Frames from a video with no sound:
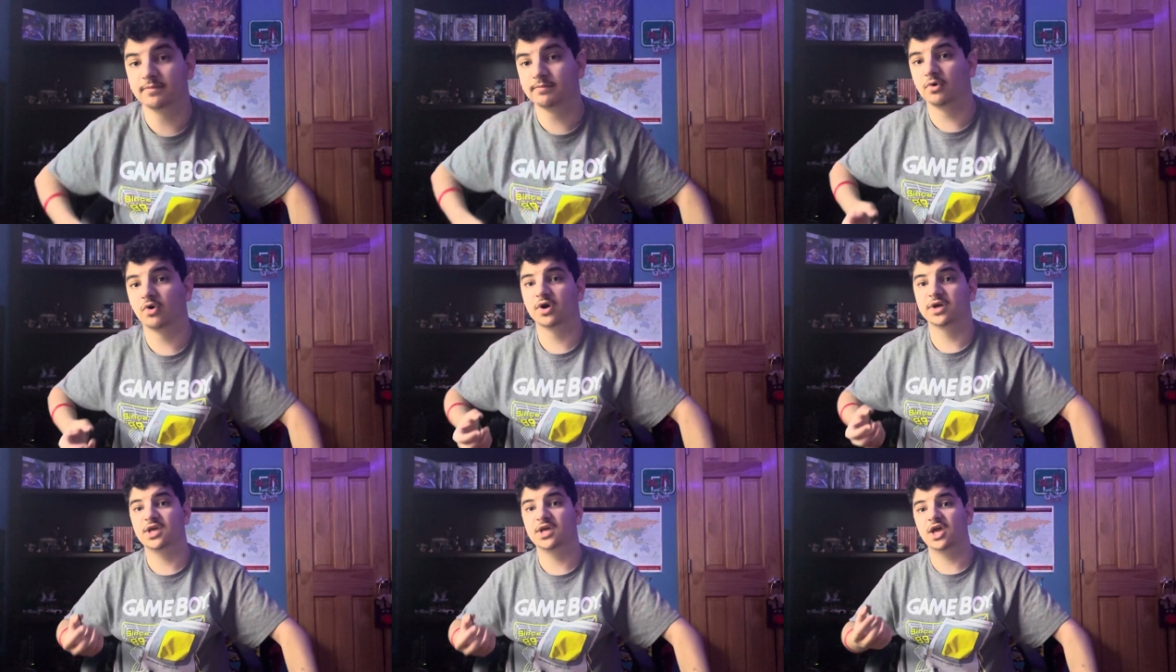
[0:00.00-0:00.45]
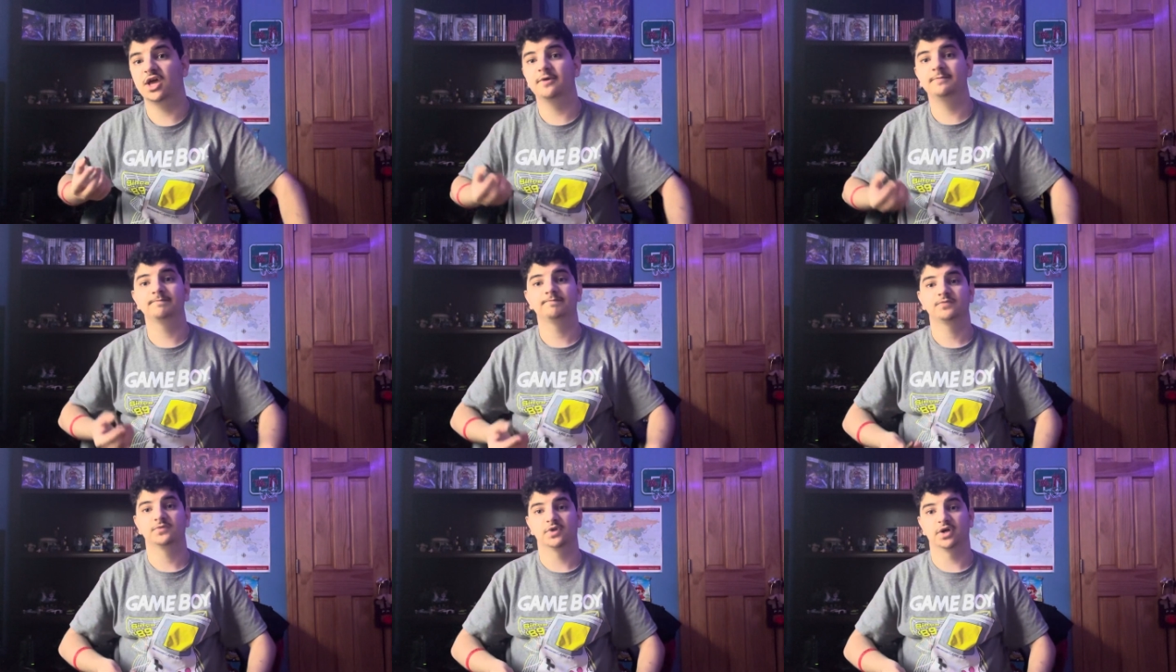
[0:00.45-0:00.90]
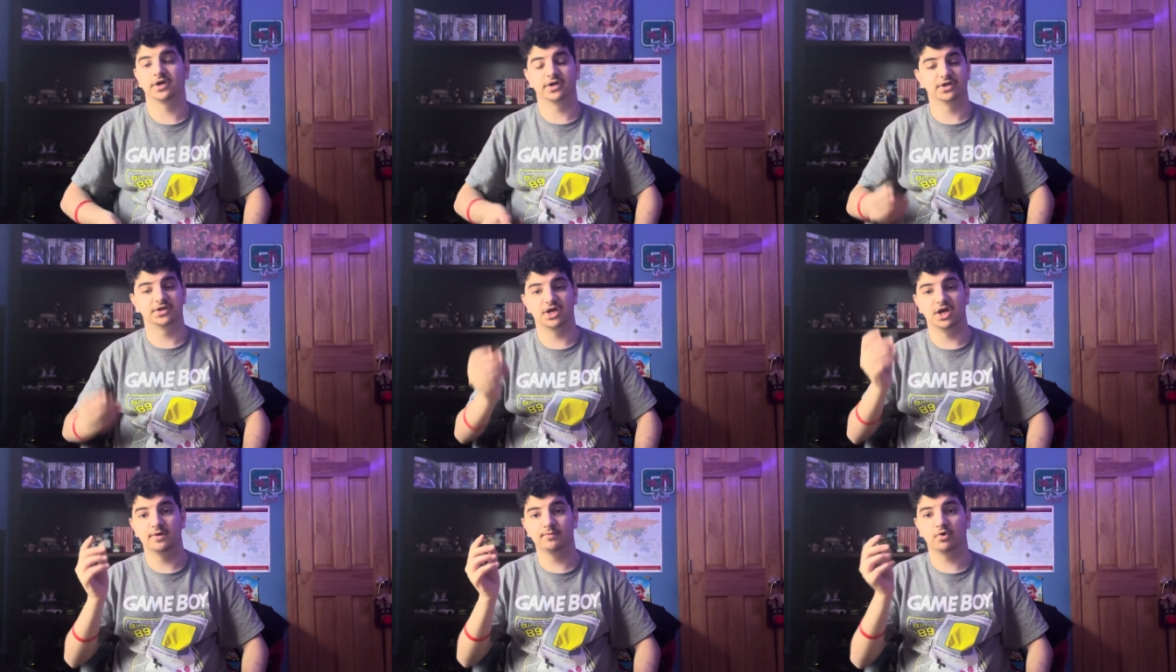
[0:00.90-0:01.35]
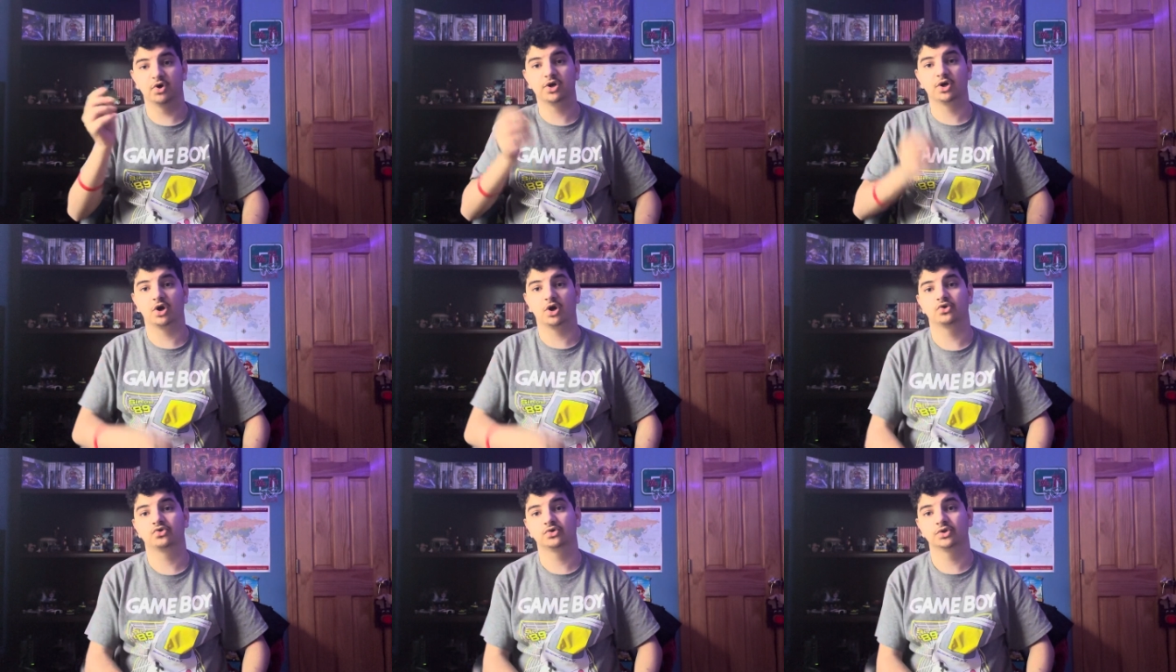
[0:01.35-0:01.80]
Boy game, like a Game Boy
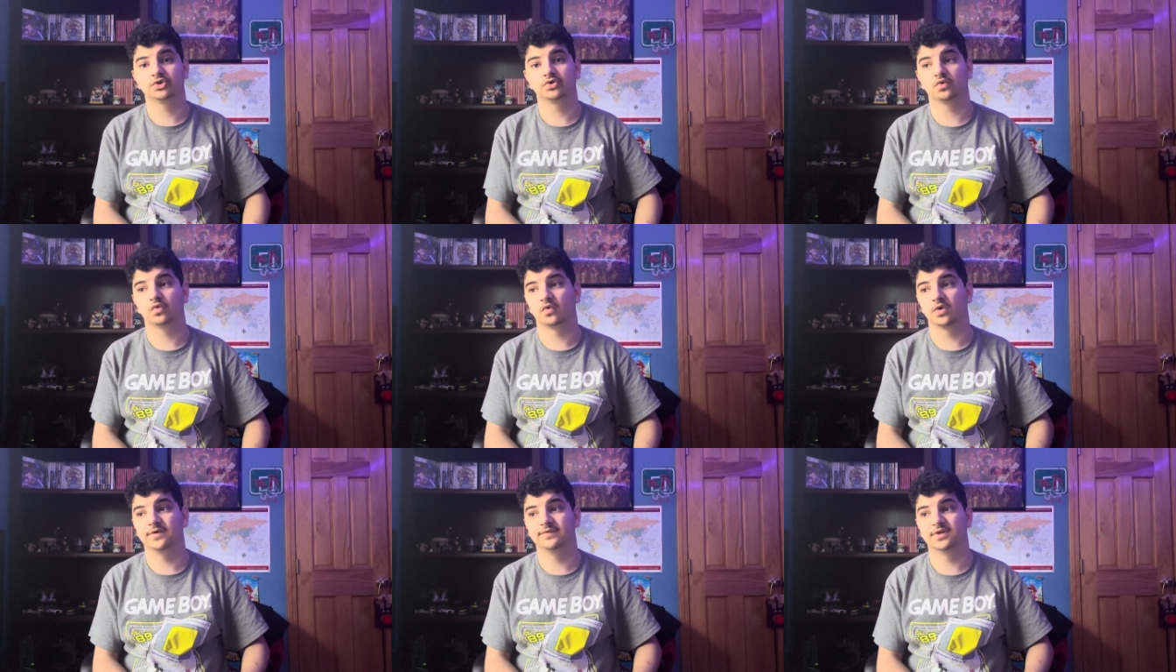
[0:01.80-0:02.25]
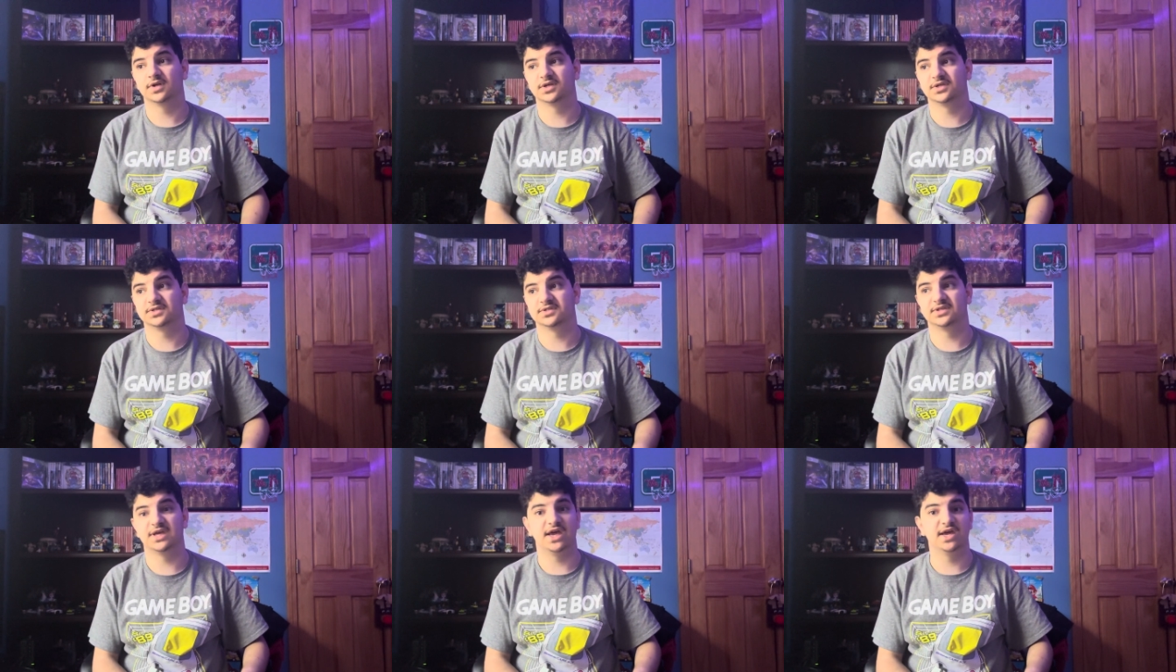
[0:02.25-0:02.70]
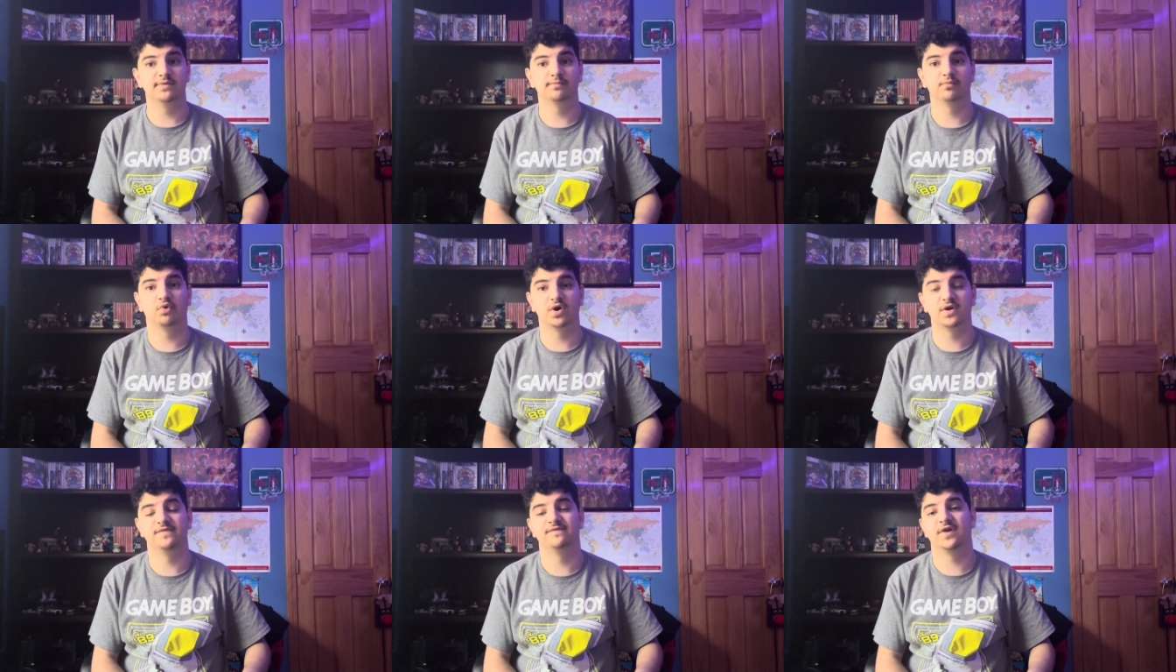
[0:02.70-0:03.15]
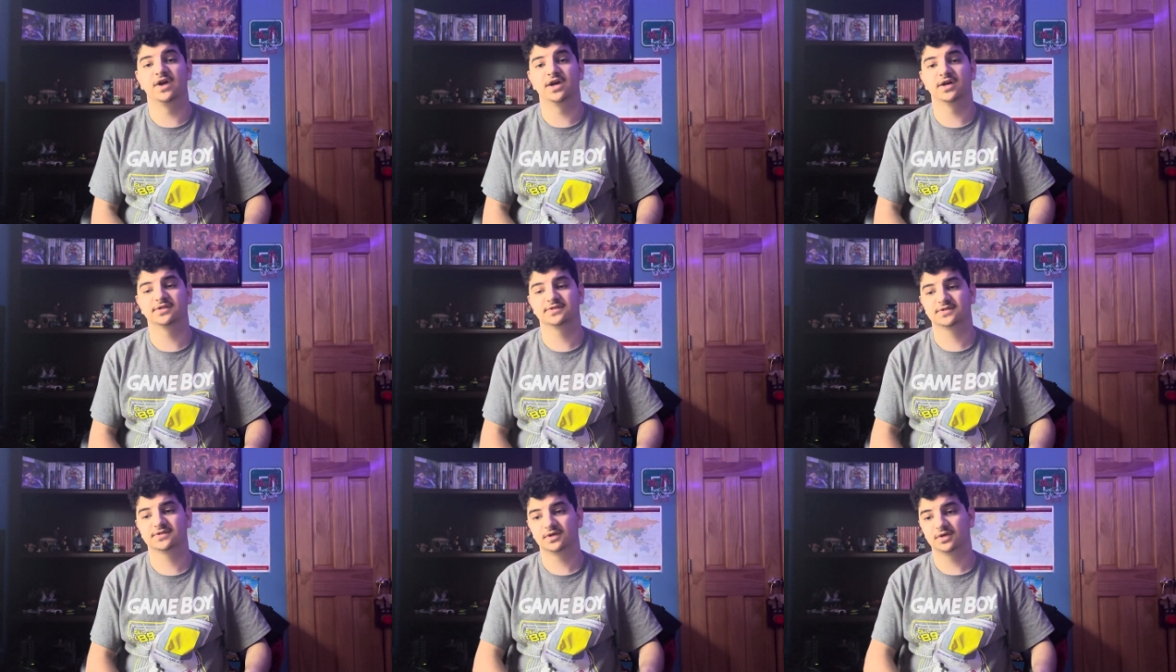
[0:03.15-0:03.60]
cartridge or even a Game Boy
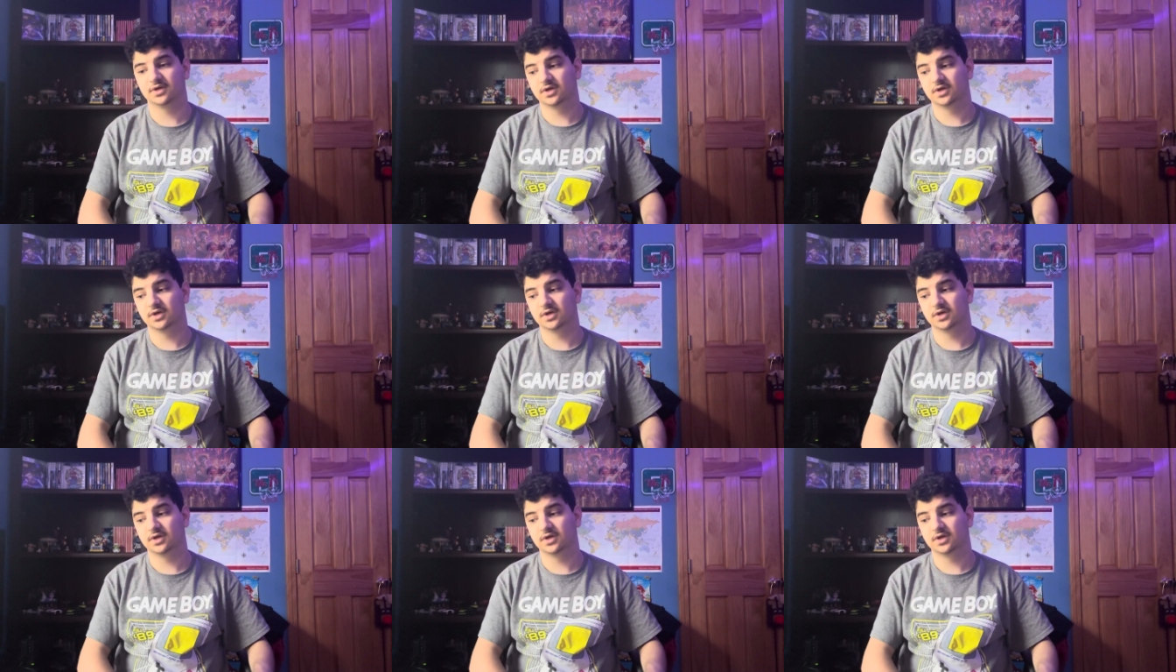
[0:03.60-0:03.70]
Advance.